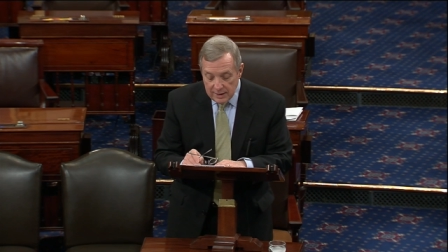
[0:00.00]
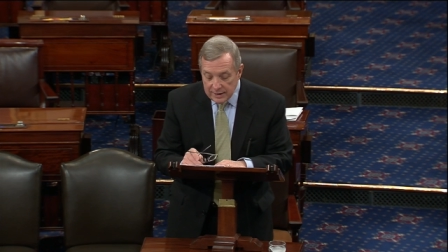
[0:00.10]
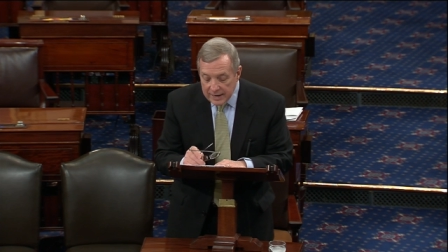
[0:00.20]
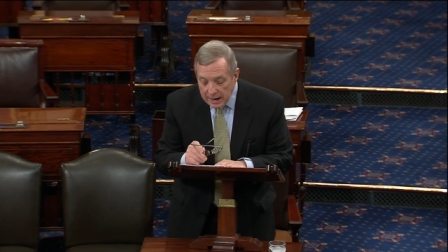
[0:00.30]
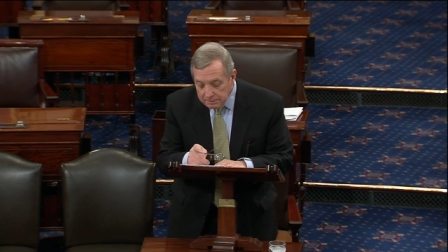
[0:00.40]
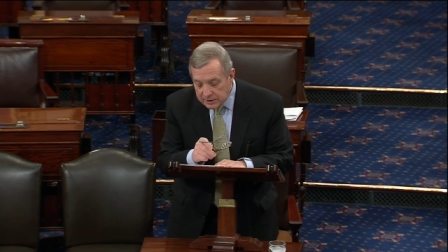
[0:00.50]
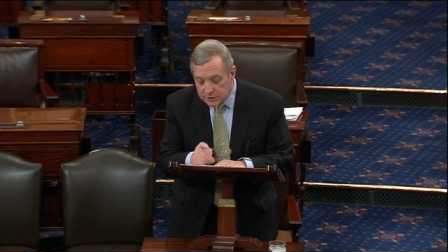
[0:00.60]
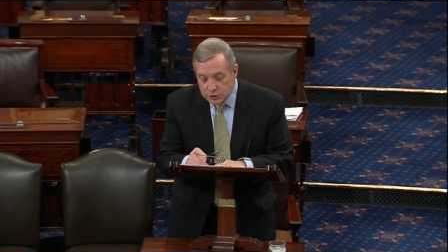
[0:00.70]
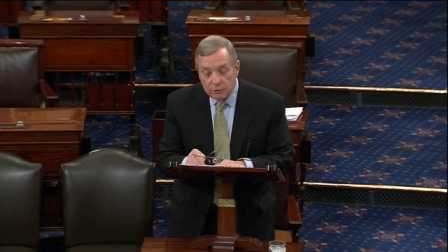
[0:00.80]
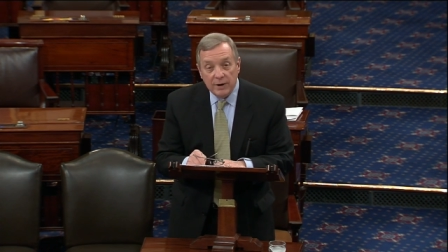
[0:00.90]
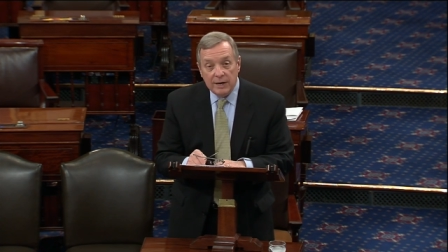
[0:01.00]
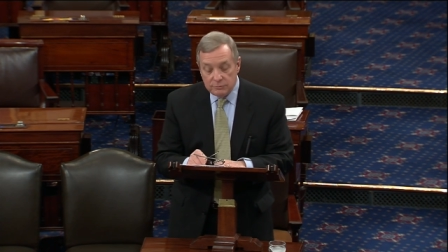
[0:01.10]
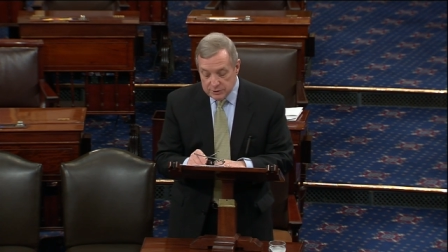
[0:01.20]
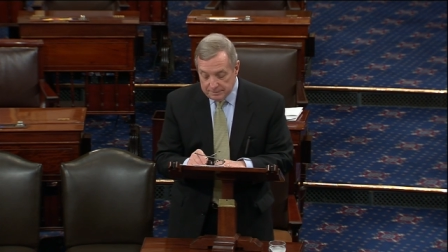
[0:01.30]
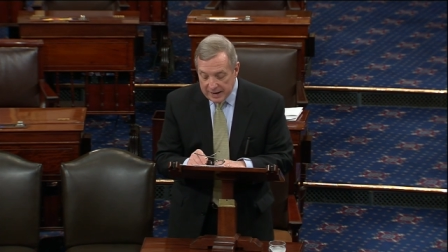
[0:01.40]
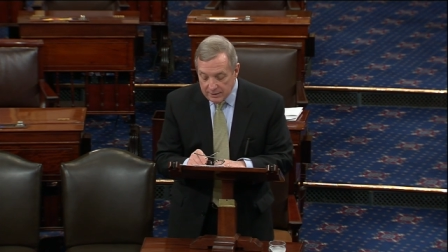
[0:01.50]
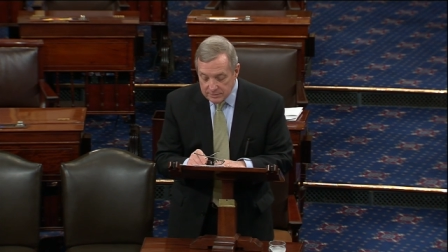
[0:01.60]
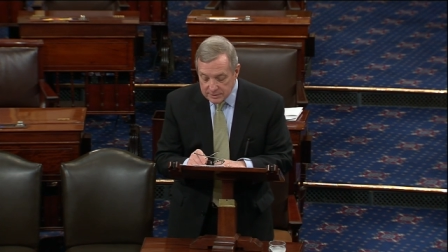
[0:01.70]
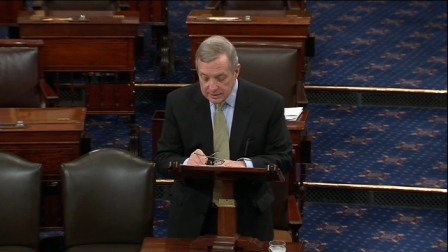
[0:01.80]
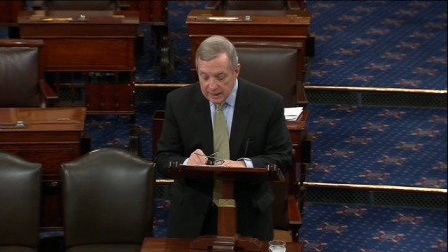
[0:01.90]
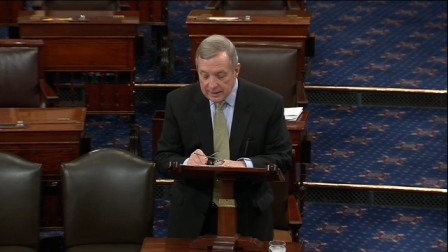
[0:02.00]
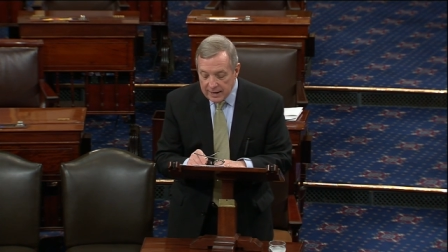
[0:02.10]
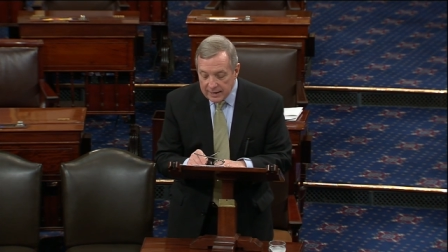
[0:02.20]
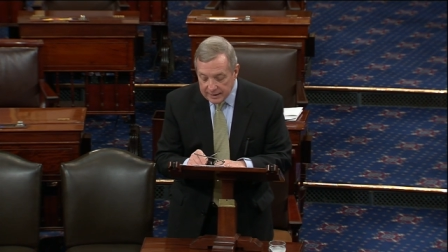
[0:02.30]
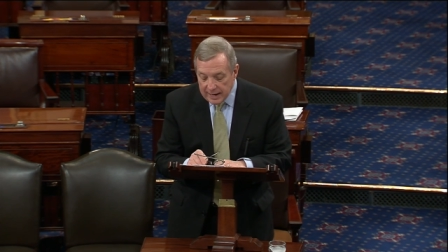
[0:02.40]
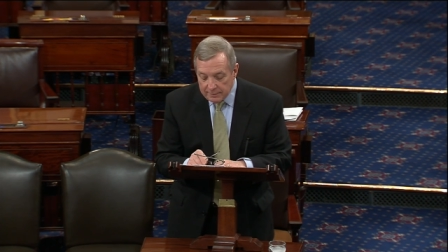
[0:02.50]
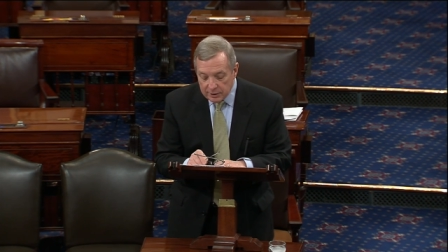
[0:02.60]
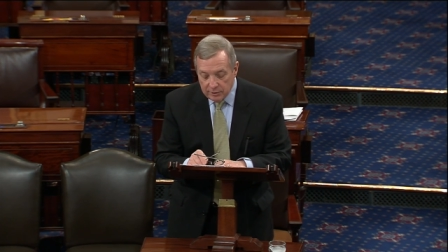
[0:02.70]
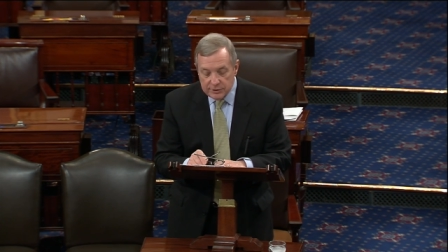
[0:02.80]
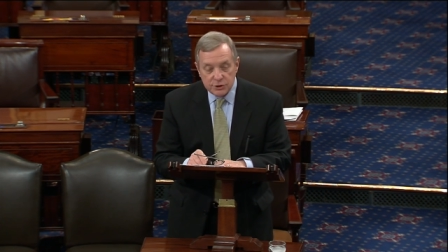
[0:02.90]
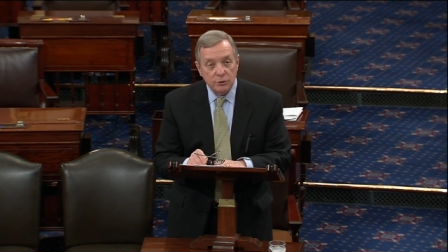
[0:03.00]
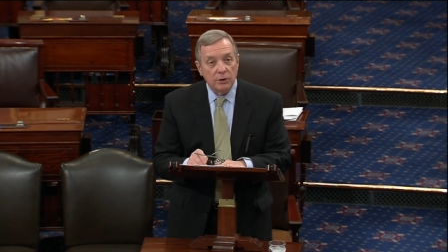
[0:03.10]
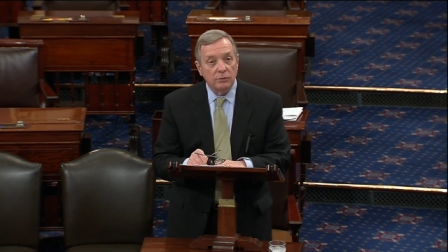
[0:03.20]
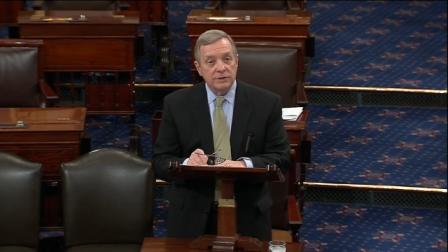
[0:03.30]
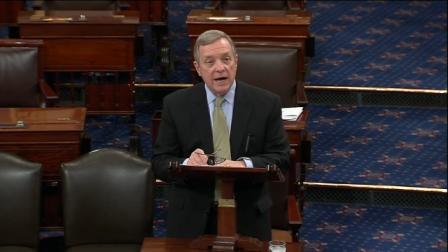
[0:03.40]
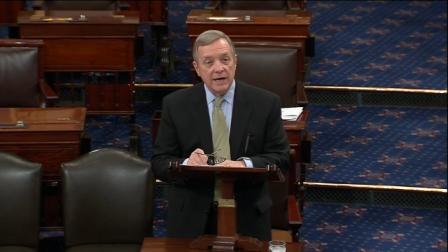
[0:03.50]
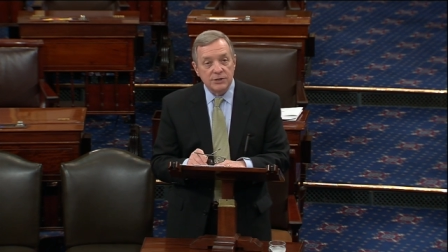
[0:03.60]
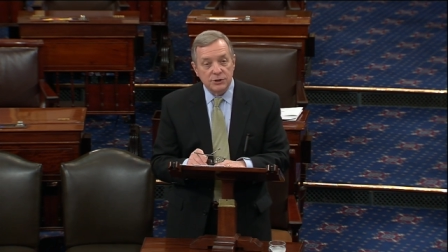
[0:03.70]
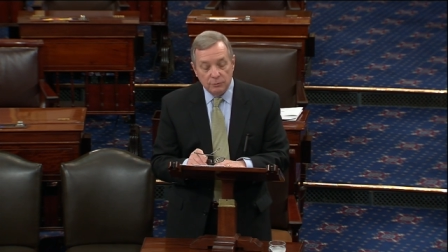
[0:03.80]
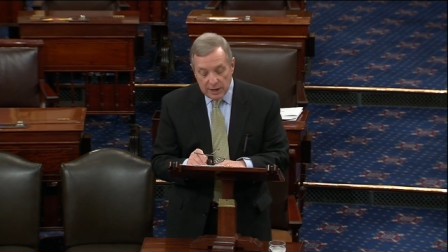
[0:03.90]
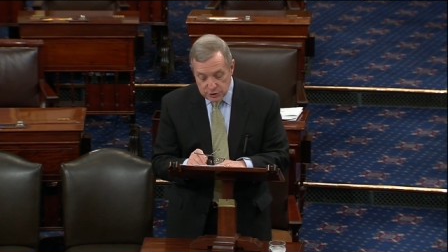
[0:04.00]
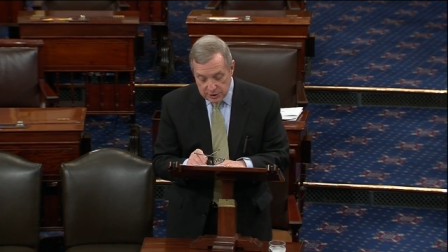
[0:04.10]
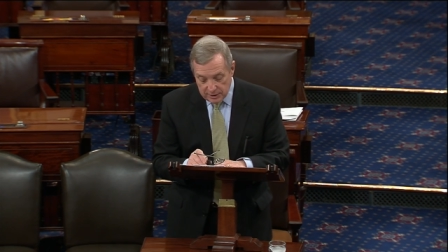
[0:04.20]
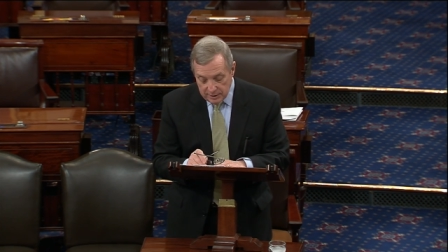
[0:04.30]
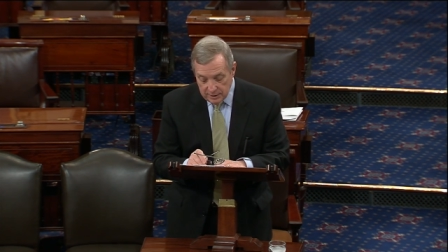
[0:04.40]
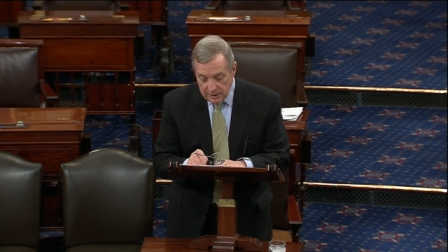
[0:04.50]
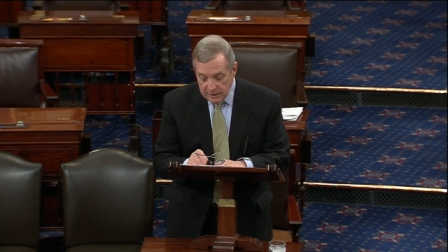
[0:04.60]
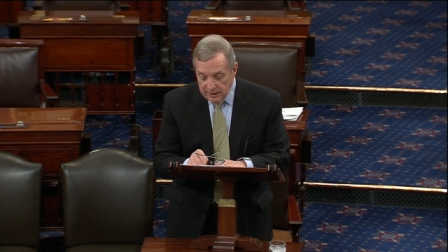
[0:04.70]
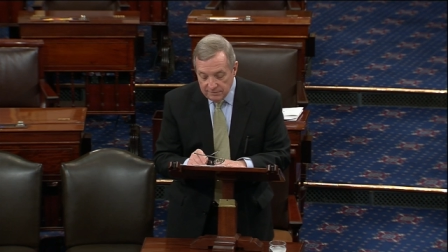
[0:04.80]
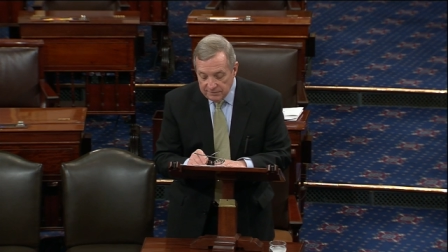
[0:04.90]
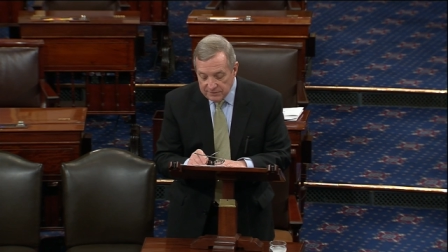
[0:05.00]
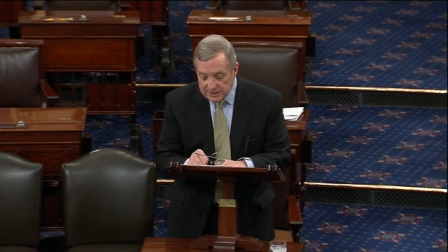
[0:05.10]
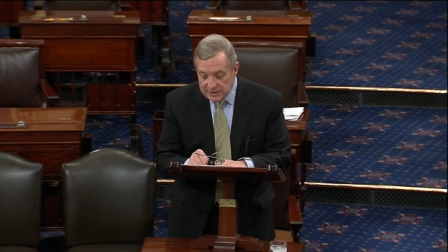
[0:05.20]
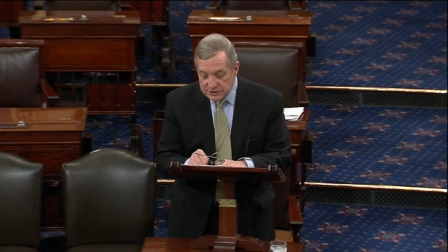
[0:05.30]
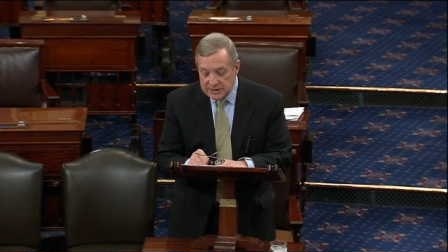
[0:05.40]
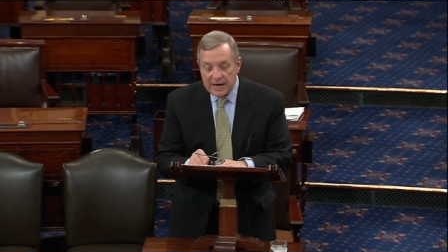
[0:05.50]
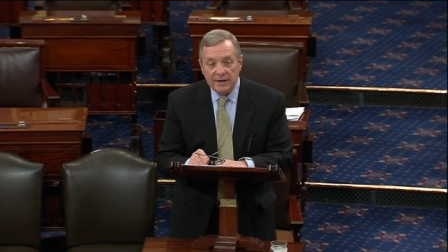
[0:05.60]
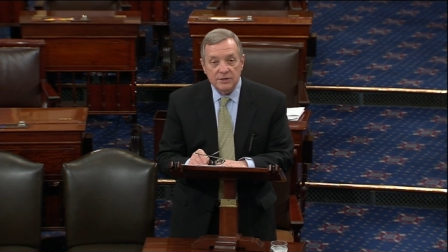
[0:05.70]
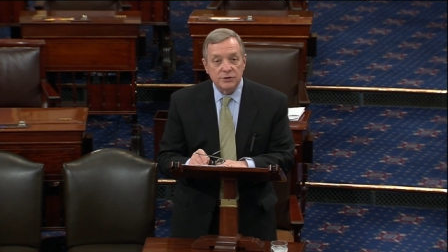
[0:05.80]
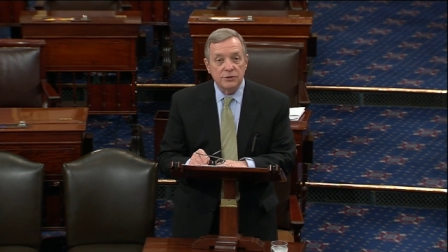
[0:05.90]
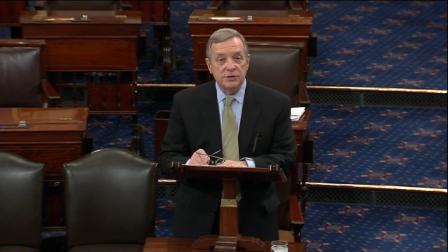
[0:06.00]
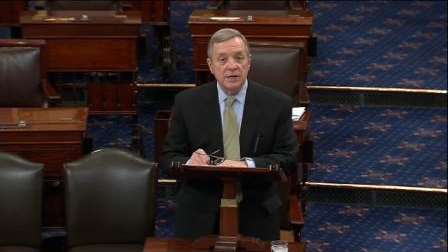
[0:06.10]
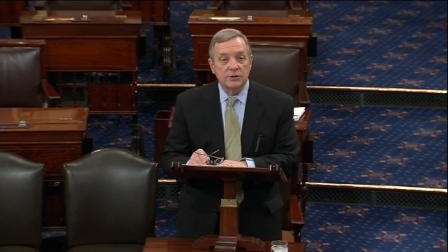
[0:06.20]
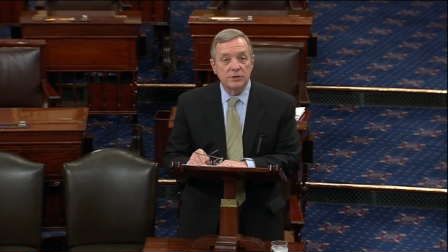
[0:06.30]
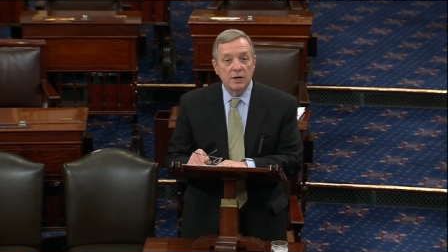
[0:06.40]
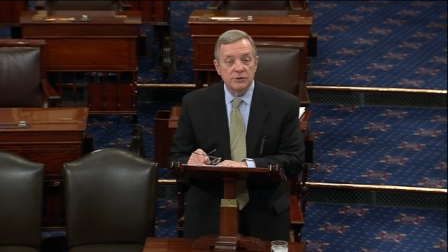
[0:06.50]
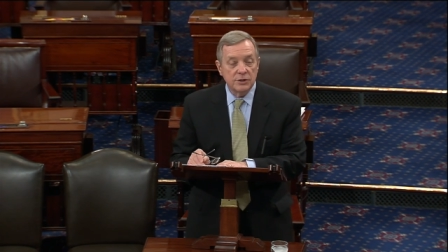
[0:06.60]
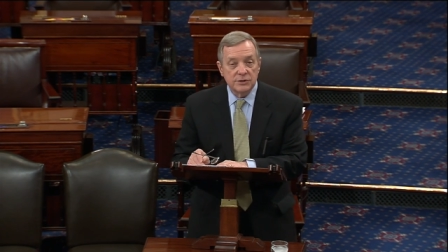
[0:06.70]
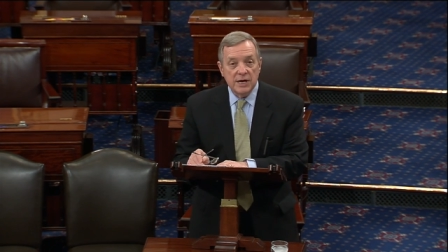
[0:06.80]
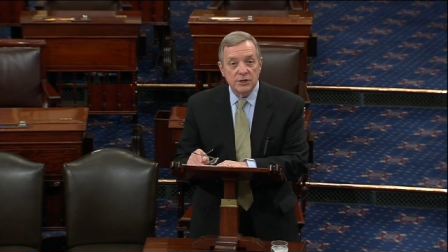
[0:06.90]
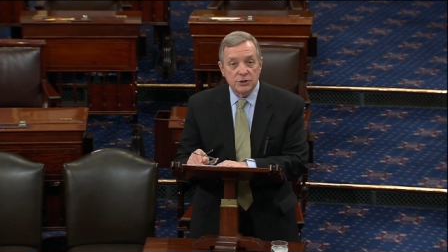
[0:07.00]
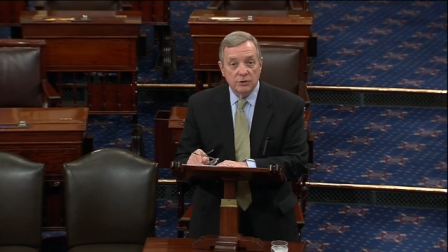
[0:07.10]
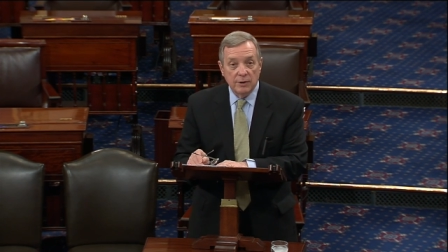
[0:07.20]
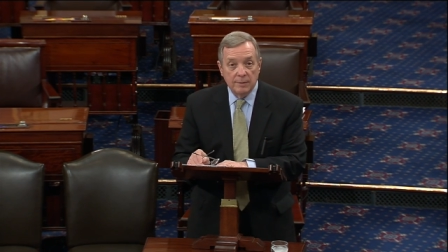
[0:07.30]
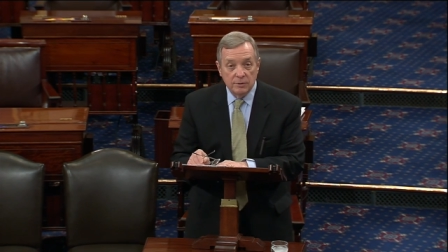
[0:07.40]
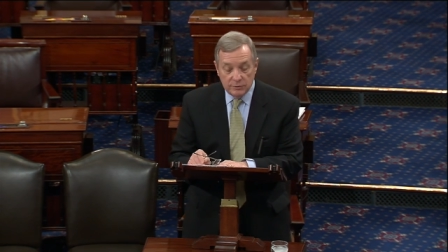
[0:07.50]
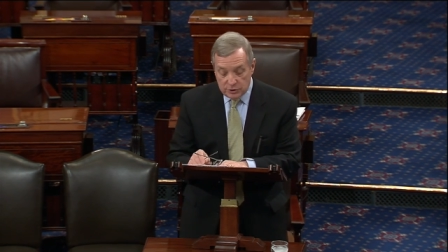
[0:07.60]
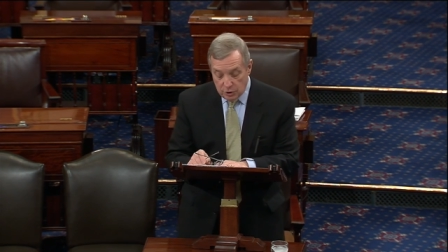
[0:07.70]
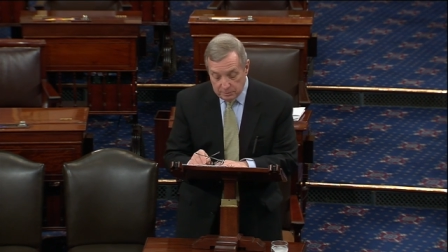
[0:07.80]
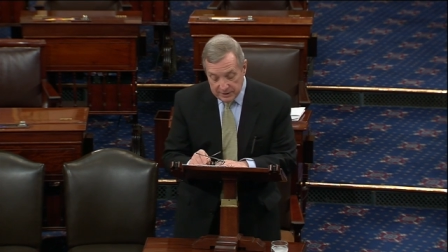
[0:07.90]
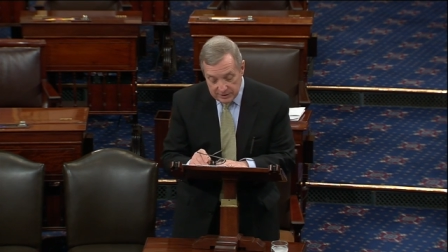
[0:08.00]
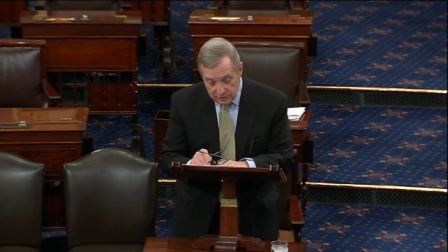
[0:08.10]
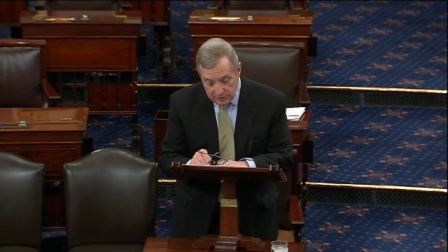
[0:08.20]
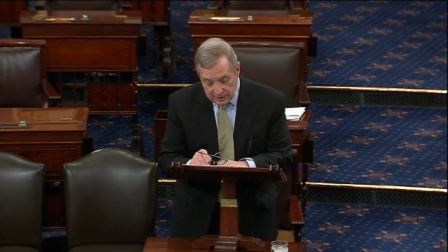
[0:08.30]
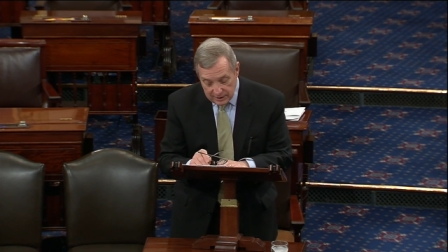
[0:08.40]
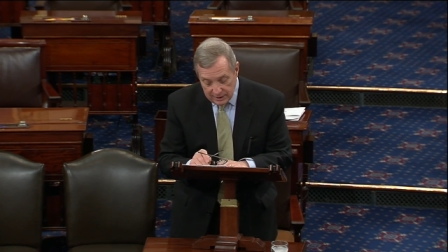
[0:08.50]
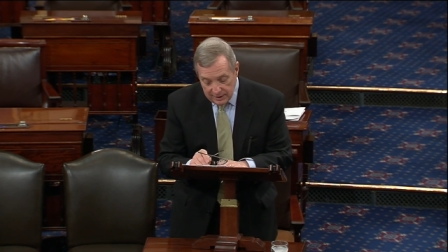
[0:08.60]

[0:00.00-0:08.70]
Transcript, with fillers: not because Ukraine was about to cut economic or historical ties to Russia, even if it did sign an association agreement with the European Union.